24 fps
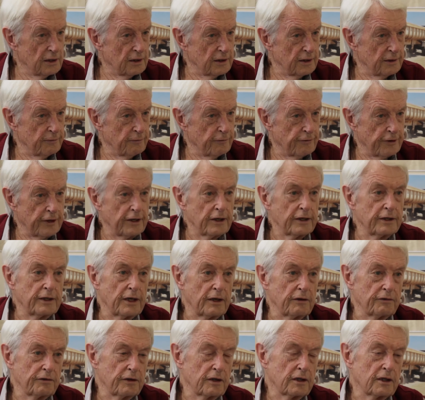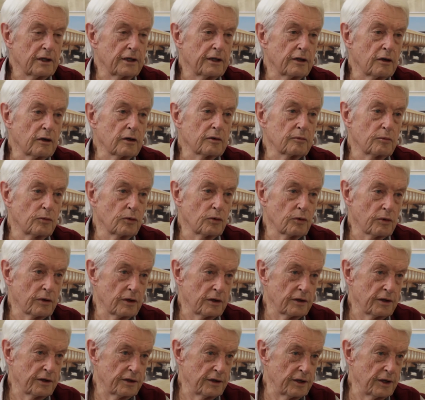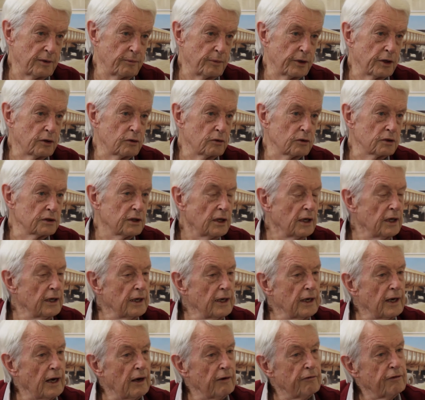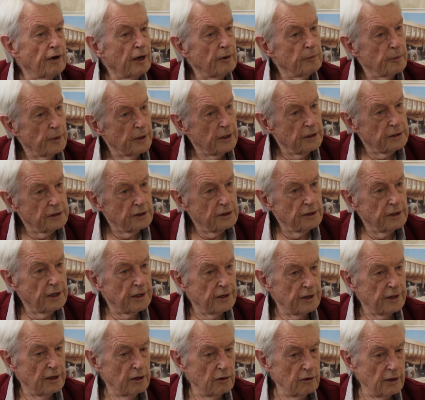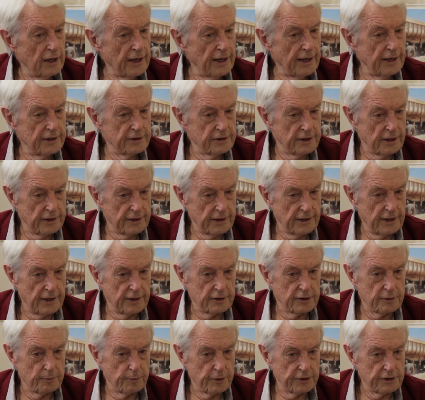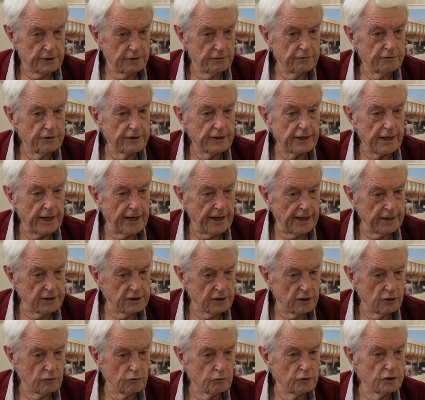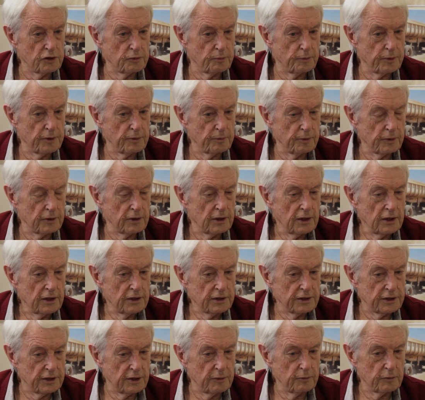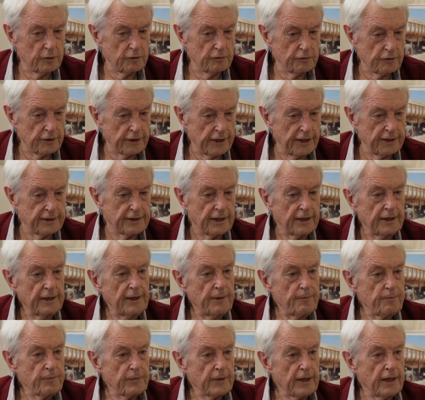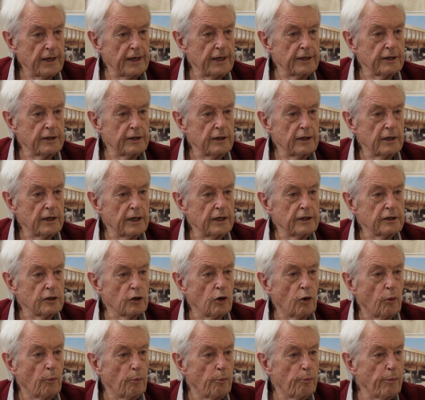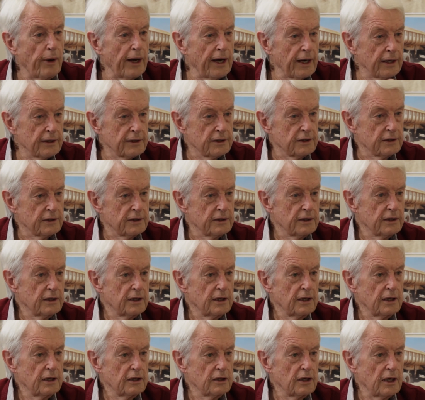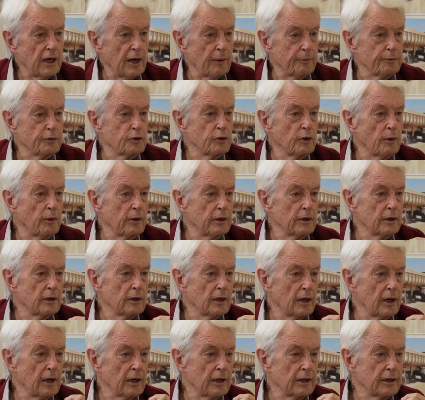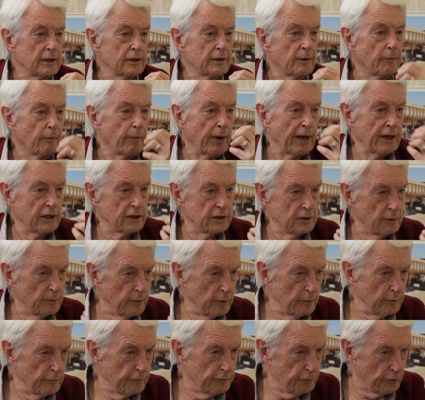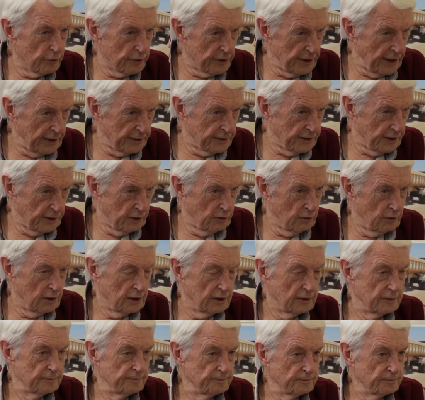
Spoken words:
And very definitely not more than 3, because a vibratory roller has a specific action which people seem to forget. It compacts up to the maximum for that roller.